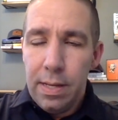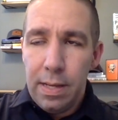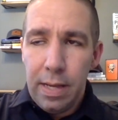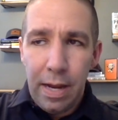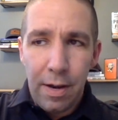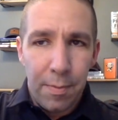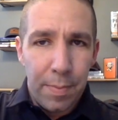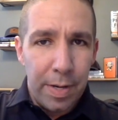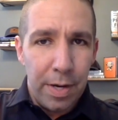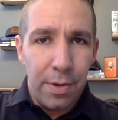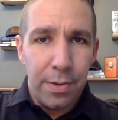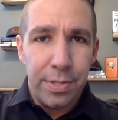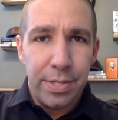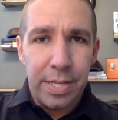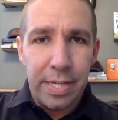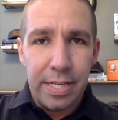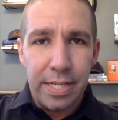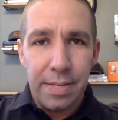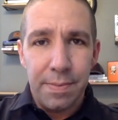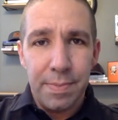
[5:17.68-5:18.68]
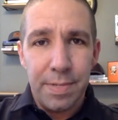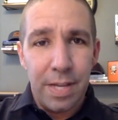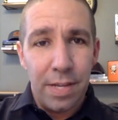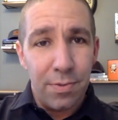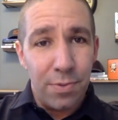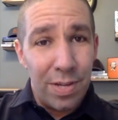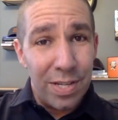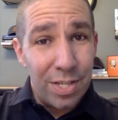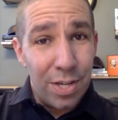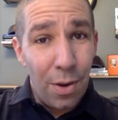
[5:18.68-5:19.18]
Everybody always thinks to themselves,
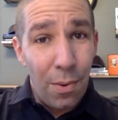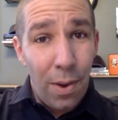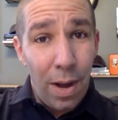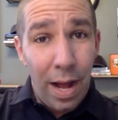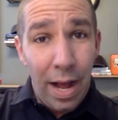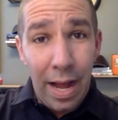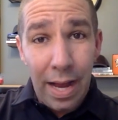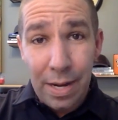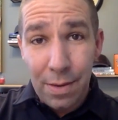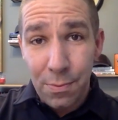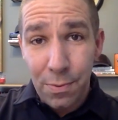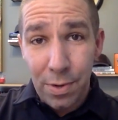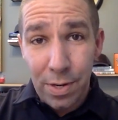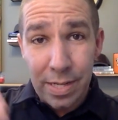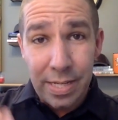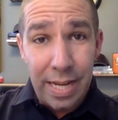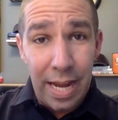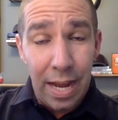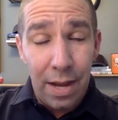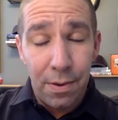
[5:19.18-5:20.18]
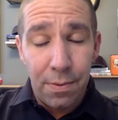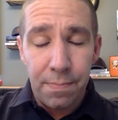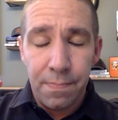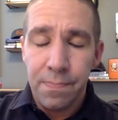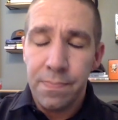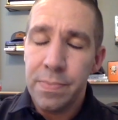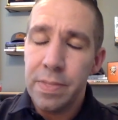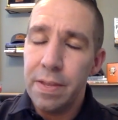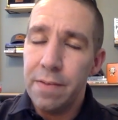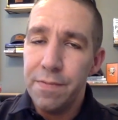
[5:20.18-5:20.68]
let's go high and work down.
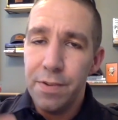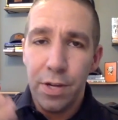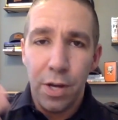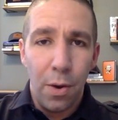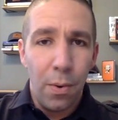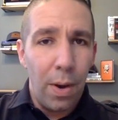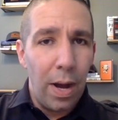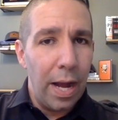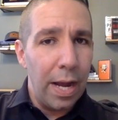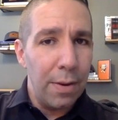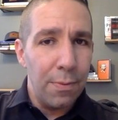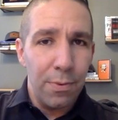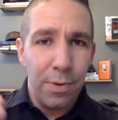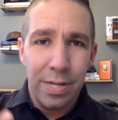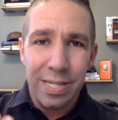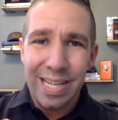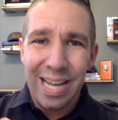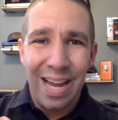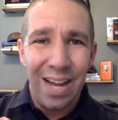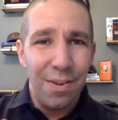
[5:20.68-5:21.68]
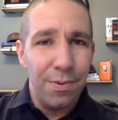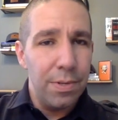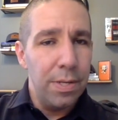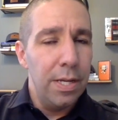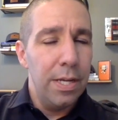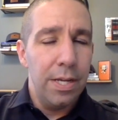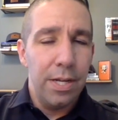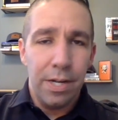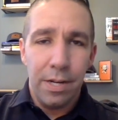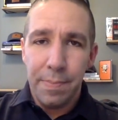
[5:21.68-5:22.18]
If you go high and work down,
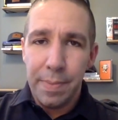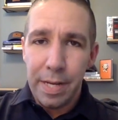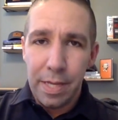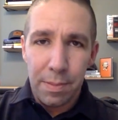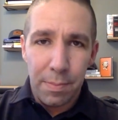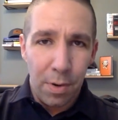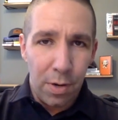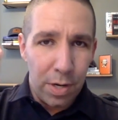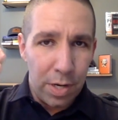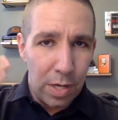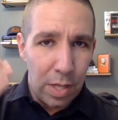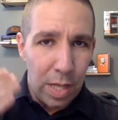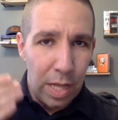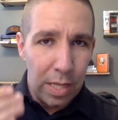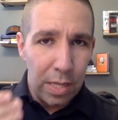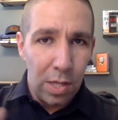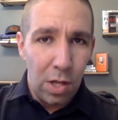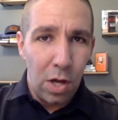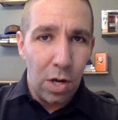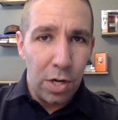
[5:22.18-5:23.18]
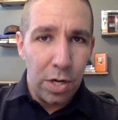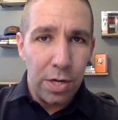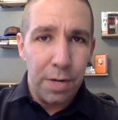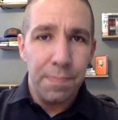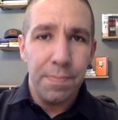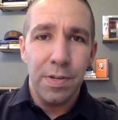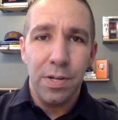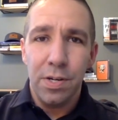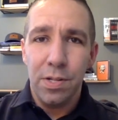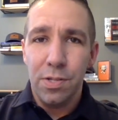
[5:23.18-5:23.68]
you're going to be on the market a lot longer.
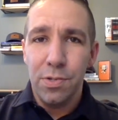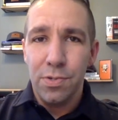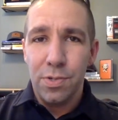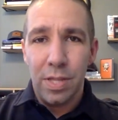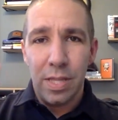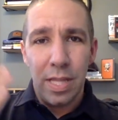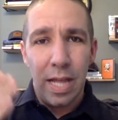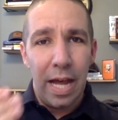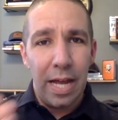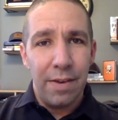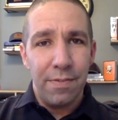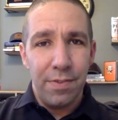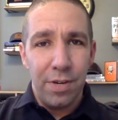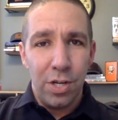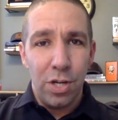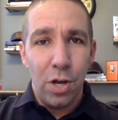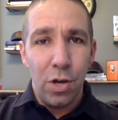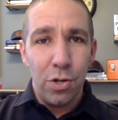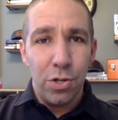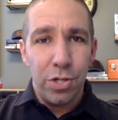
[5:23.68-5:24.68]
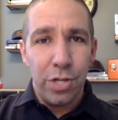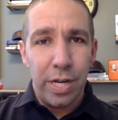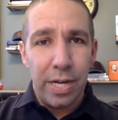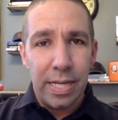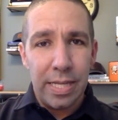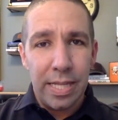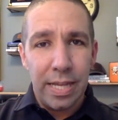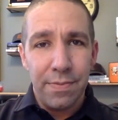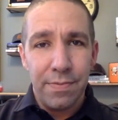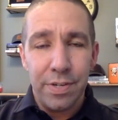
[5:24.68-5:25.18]
You're going to lose a lot of
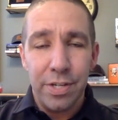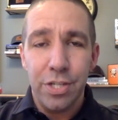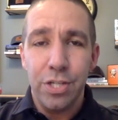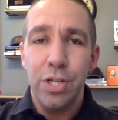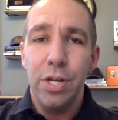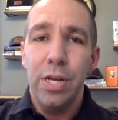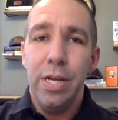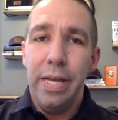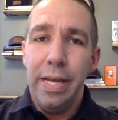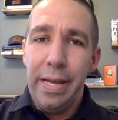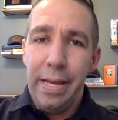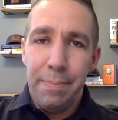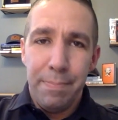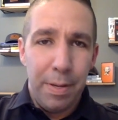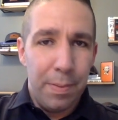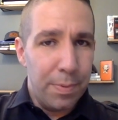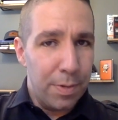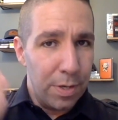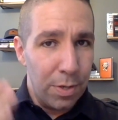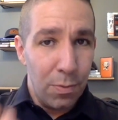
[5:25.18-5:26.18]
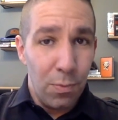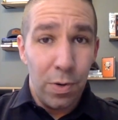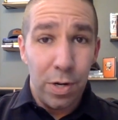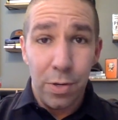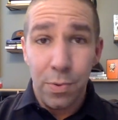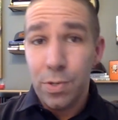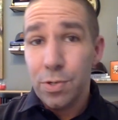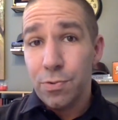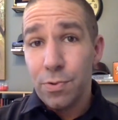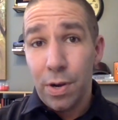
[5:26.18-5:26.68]
negotiating leverage. People are going to wonder
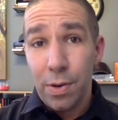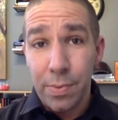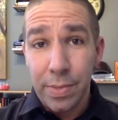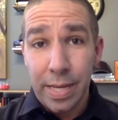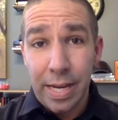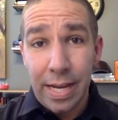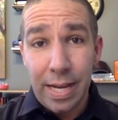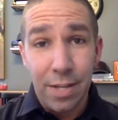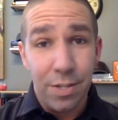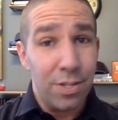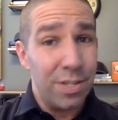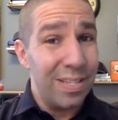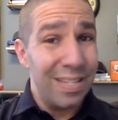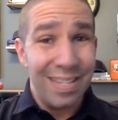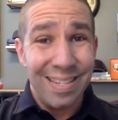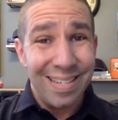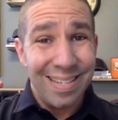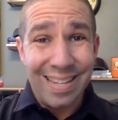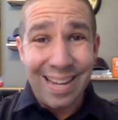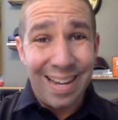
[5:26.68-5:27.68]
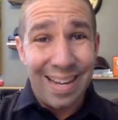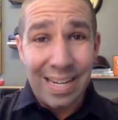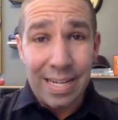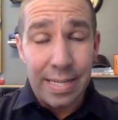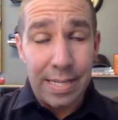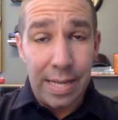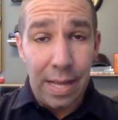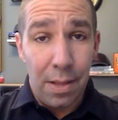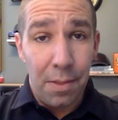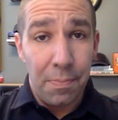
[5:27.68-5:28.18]
what's wrong with the house because it's just not going to
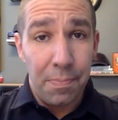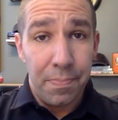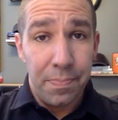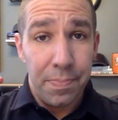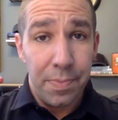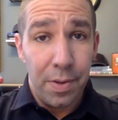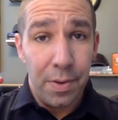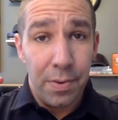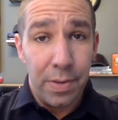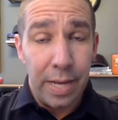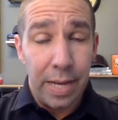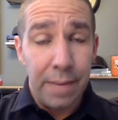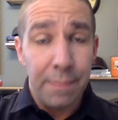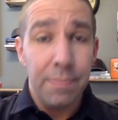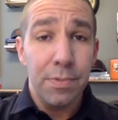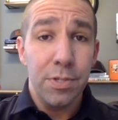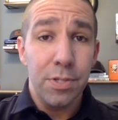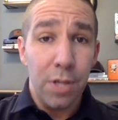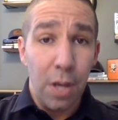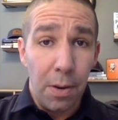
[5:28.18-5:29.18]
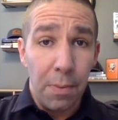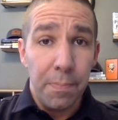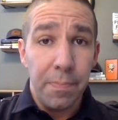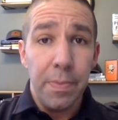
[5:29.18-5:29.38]
sell. Okay, so